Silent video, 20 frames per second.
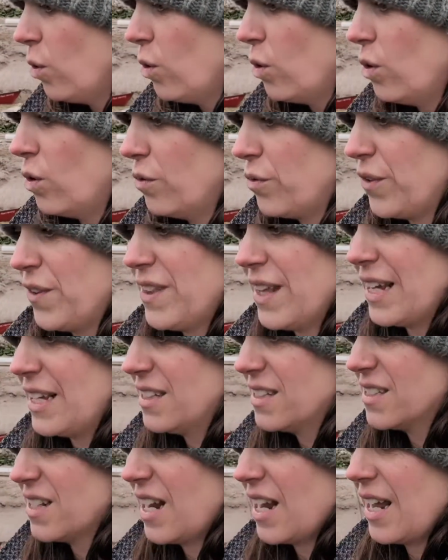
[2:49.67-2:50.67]
or for
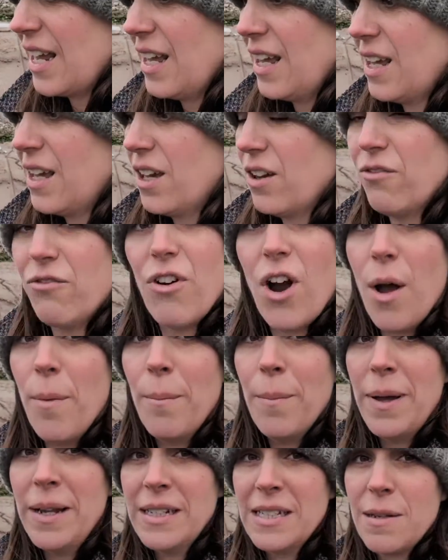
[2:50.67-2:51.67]
things like
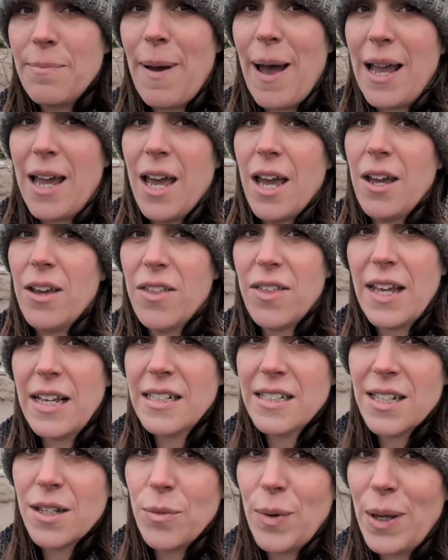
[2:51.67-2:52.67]
rum and tobacco,
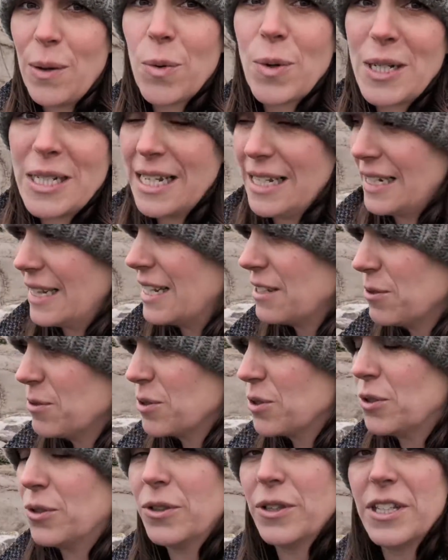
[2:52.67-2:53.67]
things that we wanted. And this was
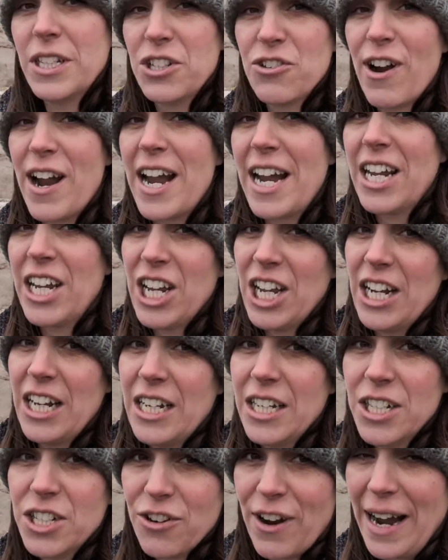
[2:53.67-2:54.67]
called the
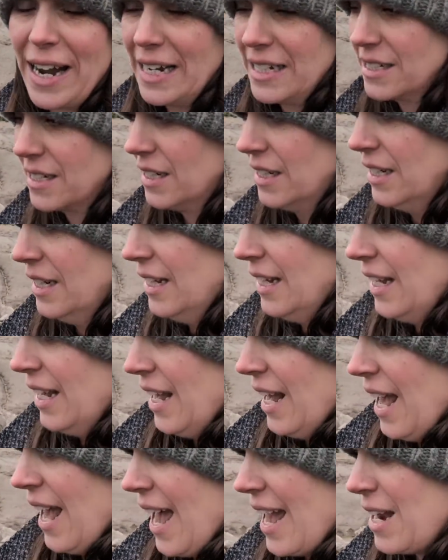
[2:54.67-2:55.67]
triangular trade.
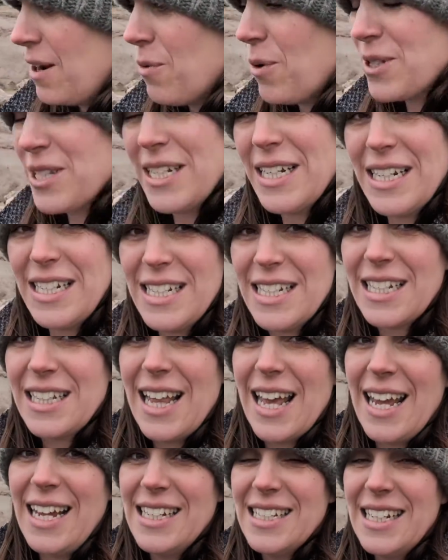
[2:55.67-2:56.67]
And it wasn't until
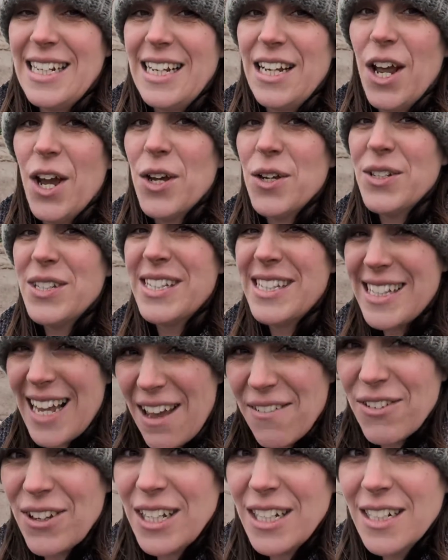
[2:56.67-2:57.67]

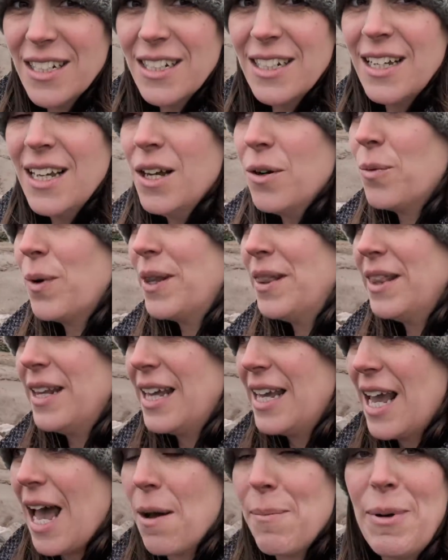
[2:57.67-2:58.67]
1807, when
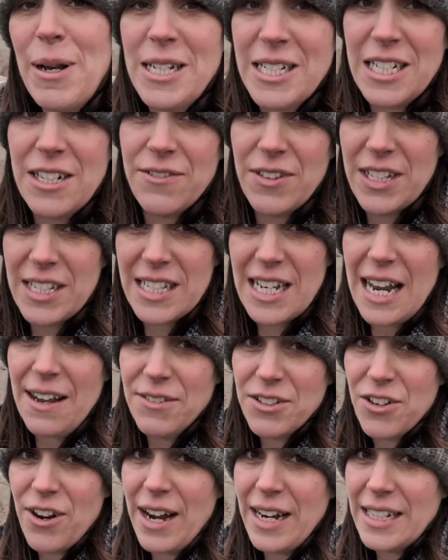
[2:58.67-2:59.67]
the abolition of the
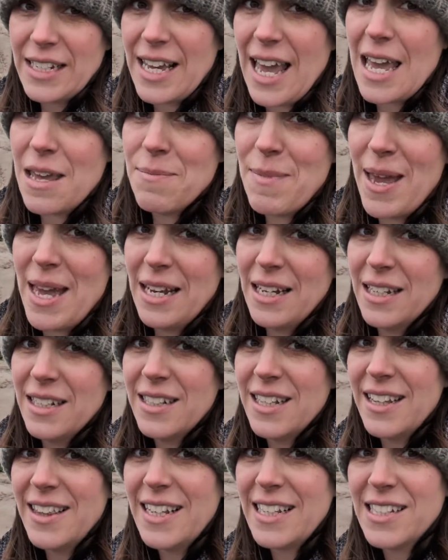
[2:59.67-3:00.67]
slave trade came in,
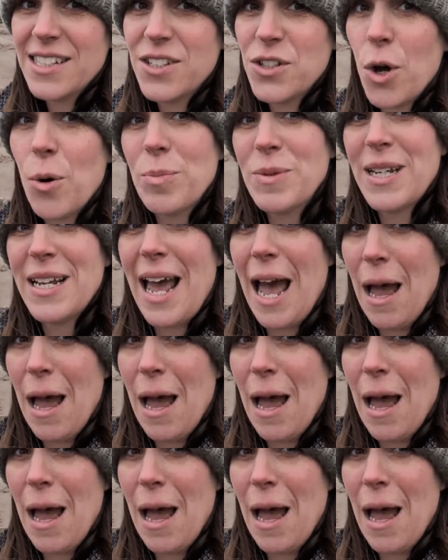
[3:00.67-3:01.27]
that this stopped